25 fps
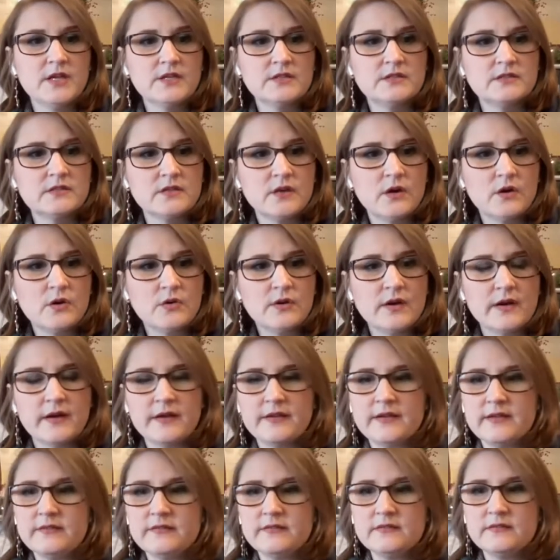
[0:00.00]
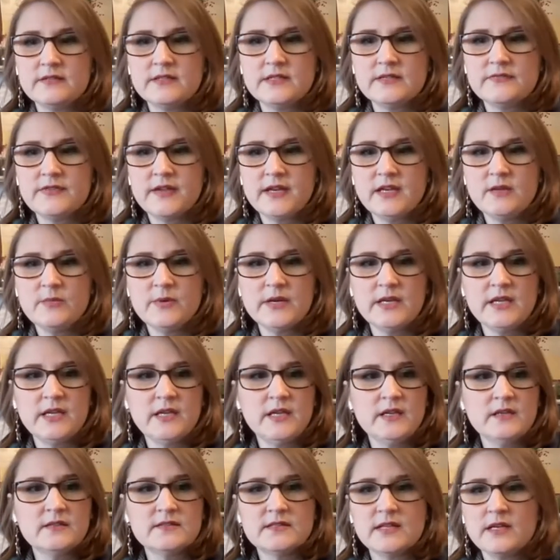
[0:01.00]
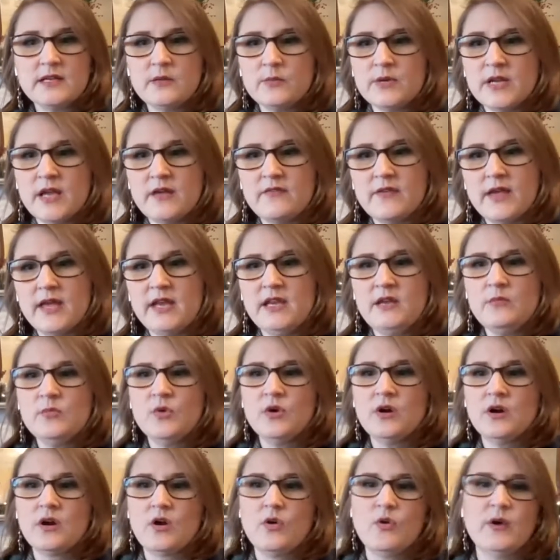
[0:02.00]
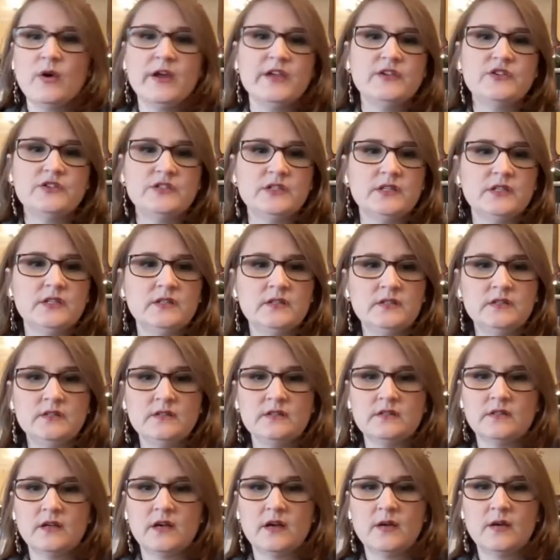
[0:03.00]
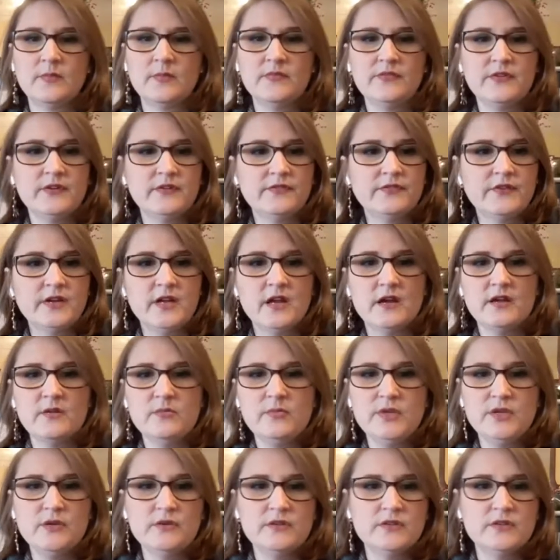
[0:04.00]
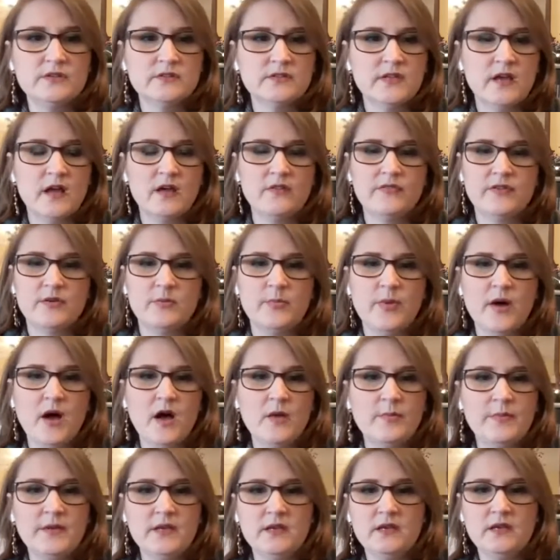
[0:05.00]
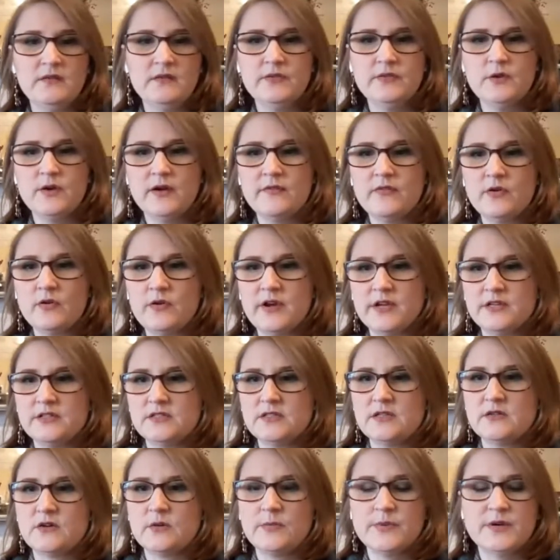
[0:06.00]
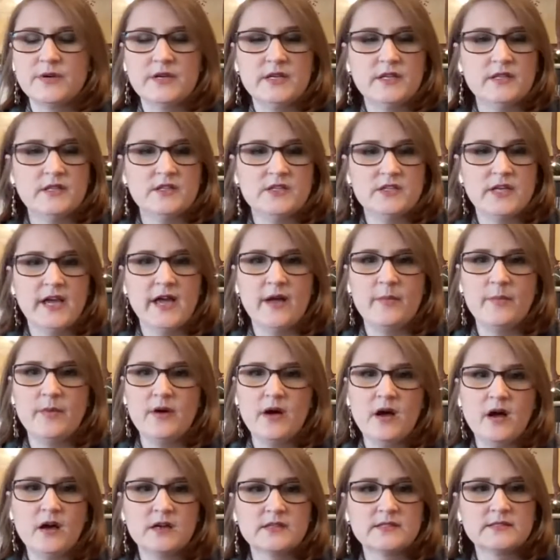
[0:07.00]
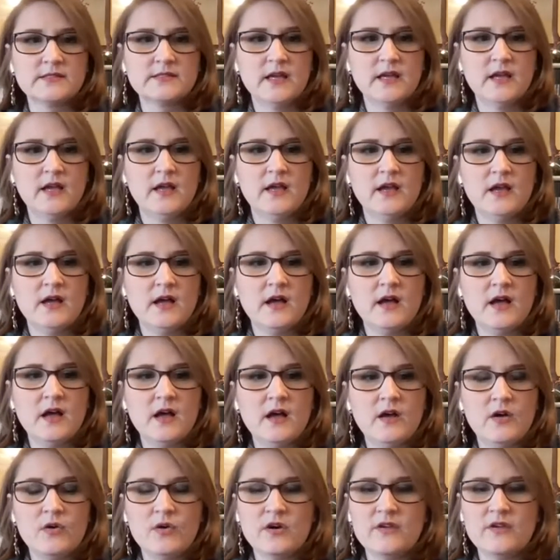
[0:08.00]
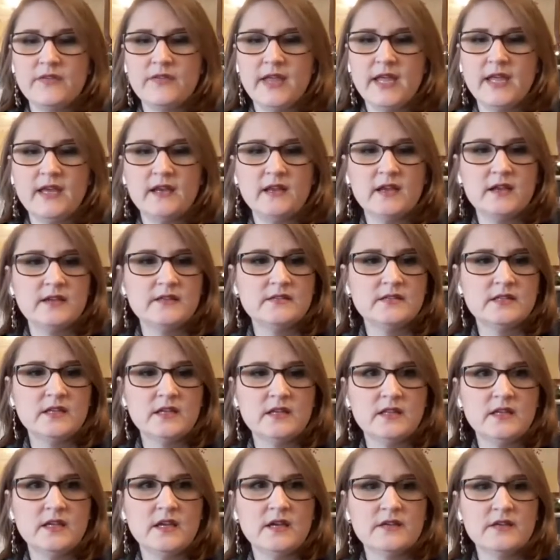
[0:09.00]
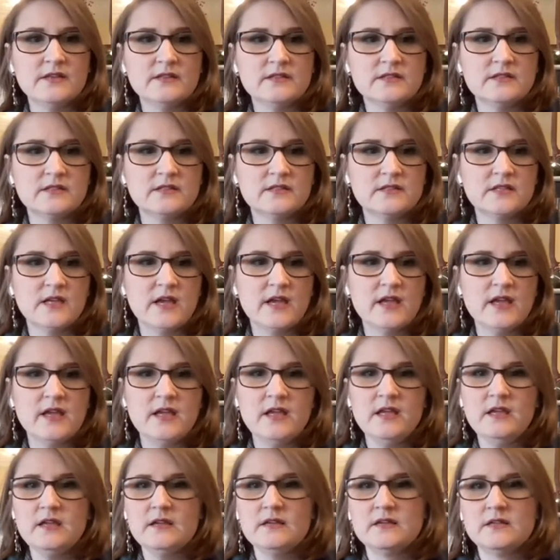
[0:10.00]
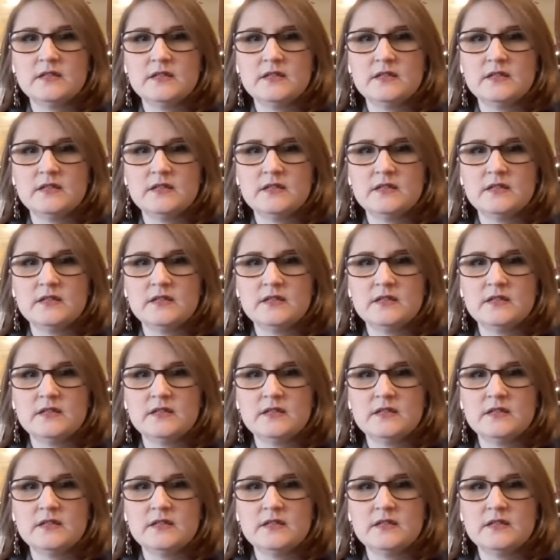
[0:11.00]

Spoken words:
So if anybody, does anyone have any more questions? Feel free to unmute yourself and pop in if you have a question, or put it in the chat box, or if Hannah has anything else to say.